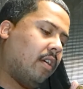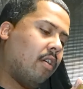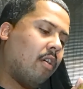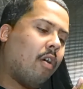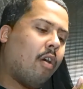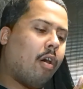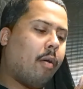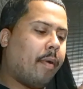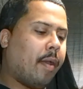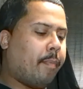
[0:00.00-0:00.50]

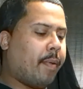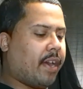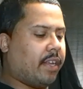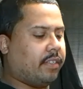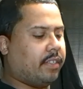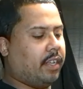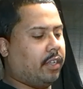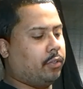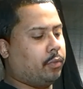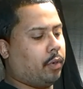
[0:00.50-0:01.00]
All my
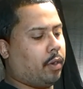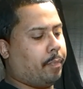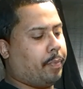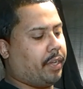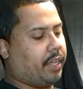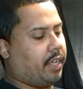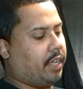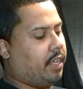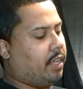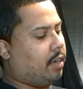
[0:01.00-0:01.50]
pastels are a
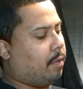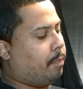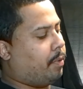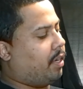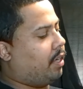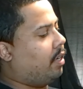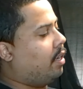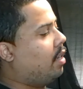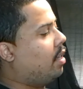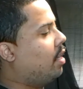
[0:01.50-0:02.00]
picky eater,
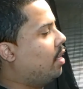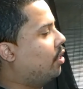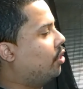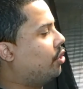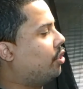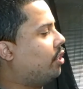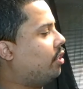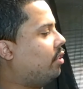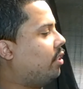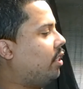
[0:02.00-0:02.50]
but
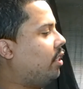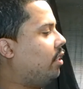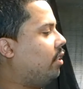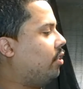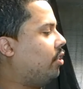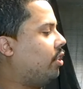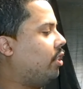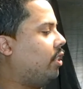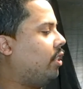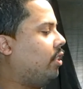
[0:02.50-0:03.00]
she
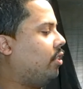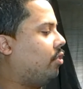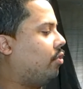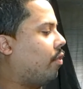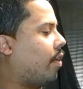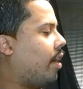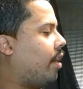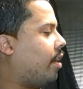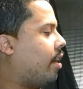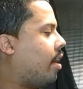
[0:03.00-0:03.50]
eats
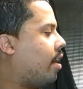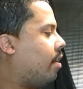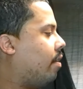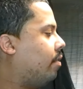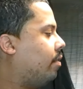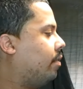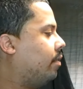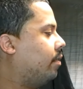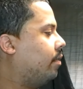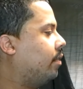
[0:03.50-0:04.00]
great now,
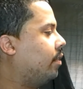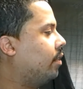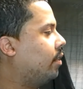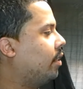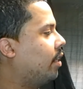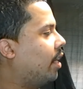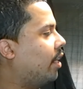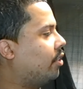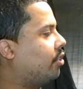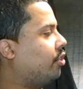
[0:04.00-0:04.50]

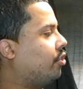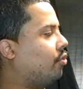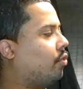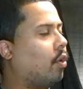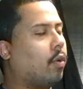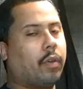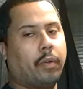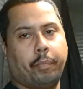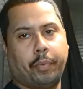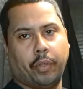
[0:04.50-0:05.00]
and she's
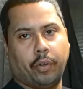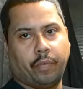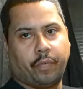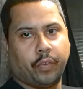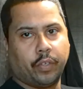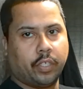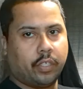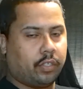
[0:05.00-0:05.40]
growing beautifully.